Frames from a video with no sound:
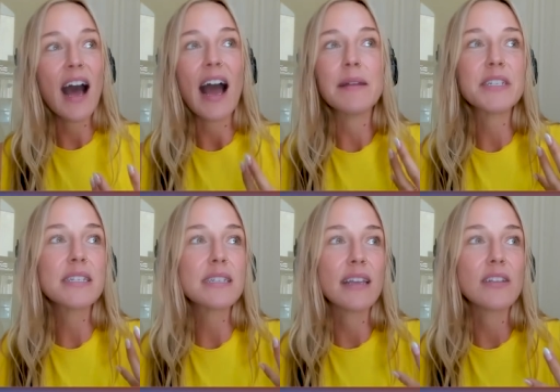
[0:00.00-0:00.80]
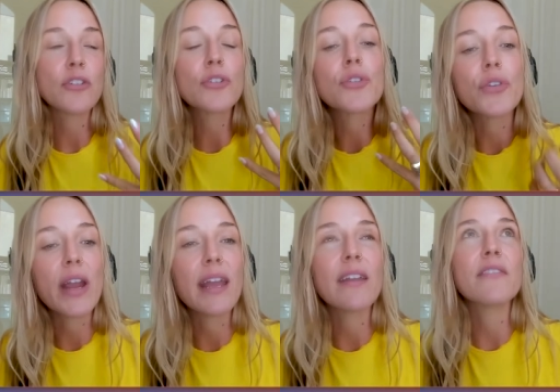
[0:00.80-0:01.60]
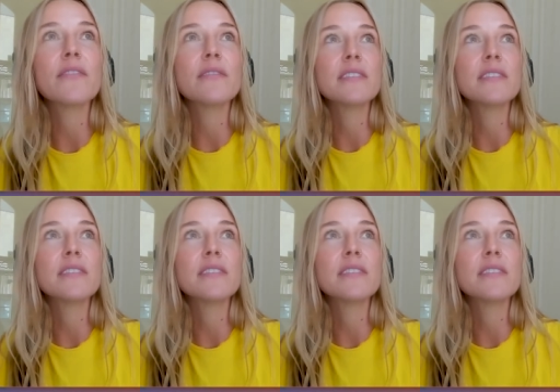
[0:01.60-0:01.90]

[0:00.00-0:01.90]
I just like crave